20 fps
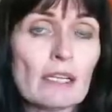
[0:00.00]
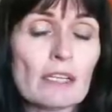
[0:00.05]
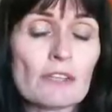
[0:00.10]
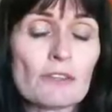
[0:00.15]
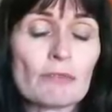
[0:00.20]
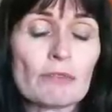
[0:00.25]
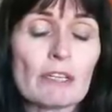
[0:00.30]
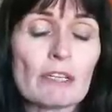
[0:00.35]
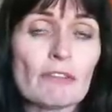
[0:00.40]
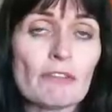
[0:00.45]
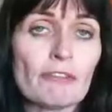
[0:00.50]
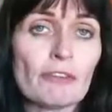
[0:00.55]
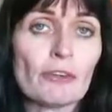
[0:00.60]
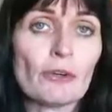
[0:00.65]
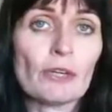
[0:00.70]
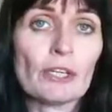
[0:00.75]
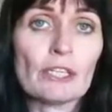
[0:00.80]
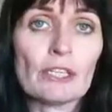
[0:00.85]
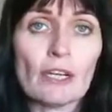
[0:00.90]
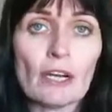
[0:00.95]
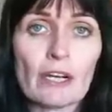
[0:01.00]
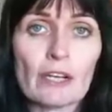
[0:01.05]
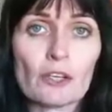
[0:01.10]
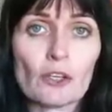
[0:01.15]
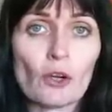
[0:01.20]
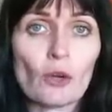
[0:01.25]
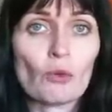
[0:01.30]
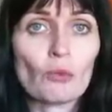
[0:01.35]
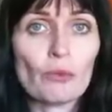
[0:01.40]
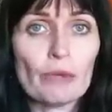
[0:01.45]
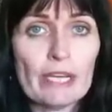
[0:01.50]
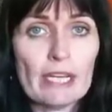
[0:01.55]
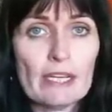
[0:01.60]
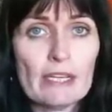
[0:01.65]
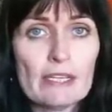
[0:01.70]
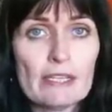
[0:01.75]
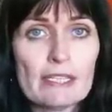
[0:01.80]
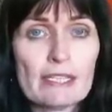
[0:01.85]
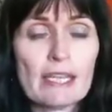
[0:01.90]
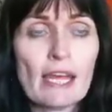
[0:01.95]
It's written for young adult
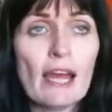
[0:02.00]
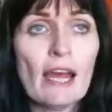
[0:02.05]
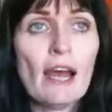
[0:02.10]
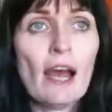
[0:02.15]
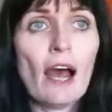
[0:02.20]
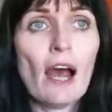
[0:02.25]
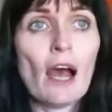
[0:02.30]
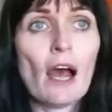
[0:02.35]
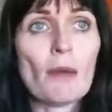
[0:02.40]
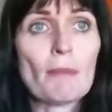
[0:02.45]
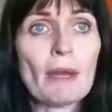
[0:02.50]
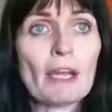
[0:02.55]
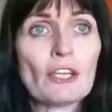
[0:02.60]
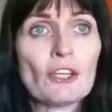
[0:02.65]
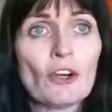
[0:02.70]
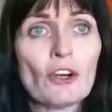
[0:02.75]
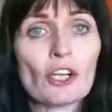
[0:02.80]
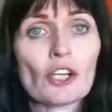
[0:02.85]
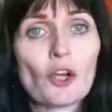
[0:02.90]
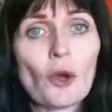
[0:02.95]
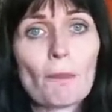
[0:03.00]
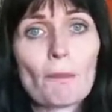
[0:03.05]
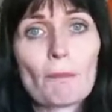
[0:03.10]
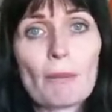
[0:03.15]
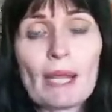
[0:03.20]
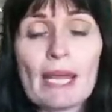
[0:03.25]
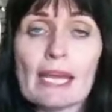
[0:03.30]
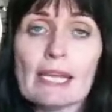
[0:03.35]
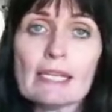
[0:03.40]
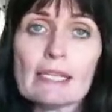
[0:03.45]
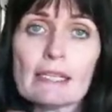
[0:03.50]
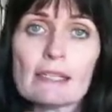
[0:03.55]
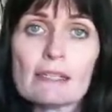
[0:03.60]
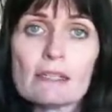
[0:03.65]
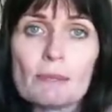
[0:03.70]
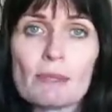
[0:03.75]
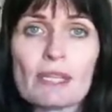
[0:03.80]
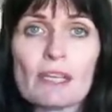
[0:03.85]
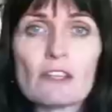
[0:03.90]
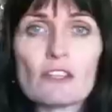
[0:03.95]
readers, and young adult
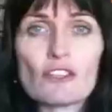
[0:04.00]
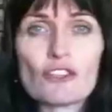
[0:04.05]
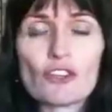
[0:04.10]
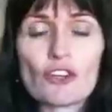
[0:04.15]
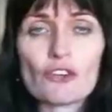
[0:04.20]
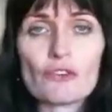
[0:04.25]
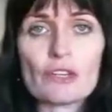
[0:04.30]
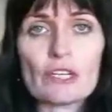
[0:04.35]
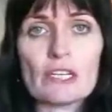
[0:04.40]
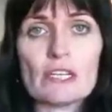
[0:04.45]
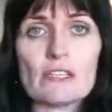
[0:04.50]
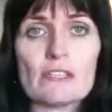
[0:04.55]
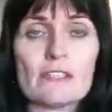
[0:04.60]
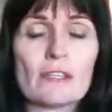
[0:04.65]
blends with other genres.